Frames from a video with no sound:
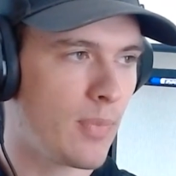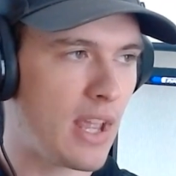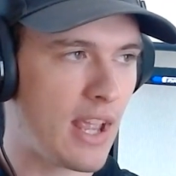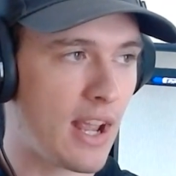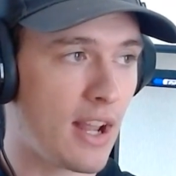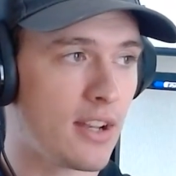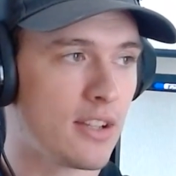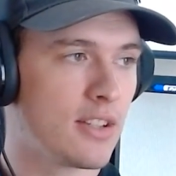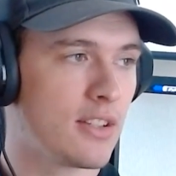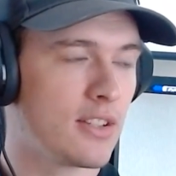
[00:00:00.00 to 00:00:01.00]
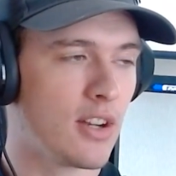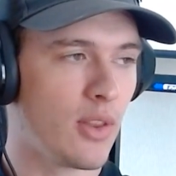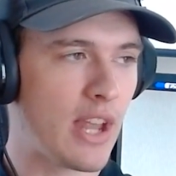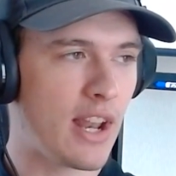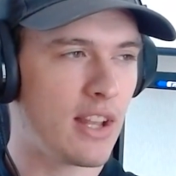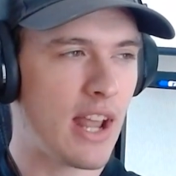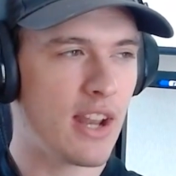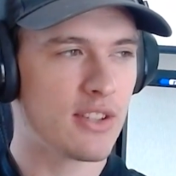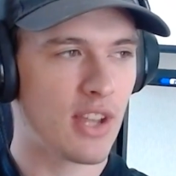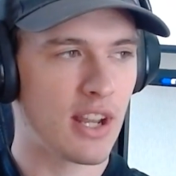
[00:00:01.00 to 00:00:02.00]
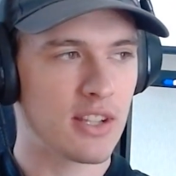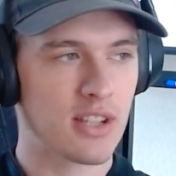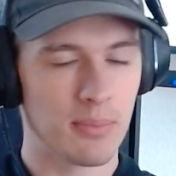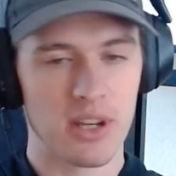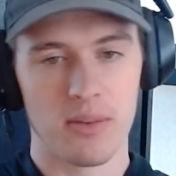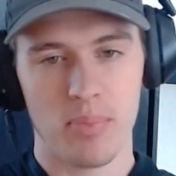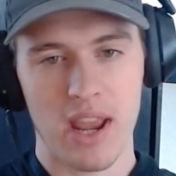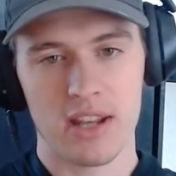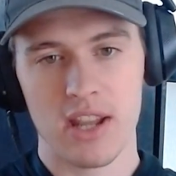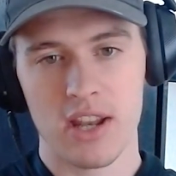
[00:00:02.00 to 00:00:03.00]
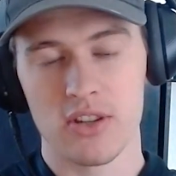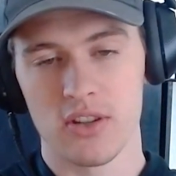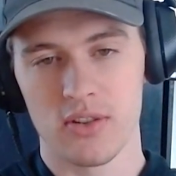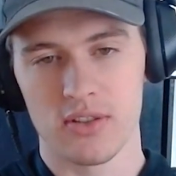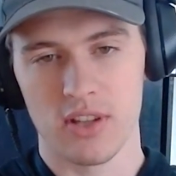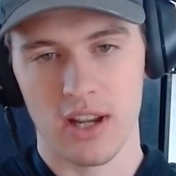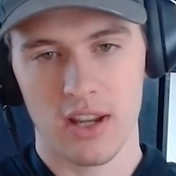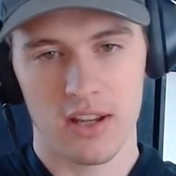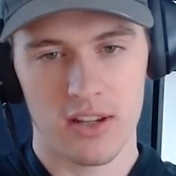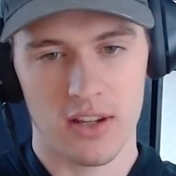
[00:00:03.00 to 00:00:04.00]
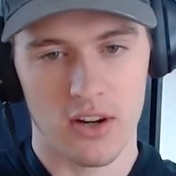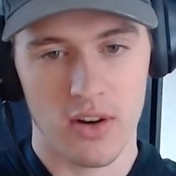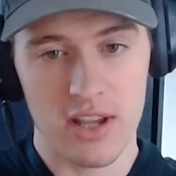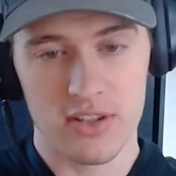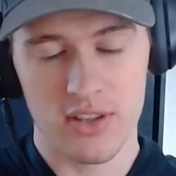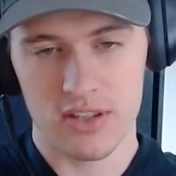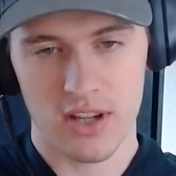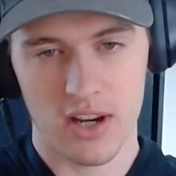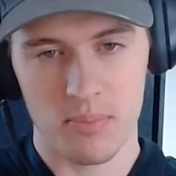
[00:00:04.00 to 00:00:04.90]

And that is like something to pay attention to, is like, is this going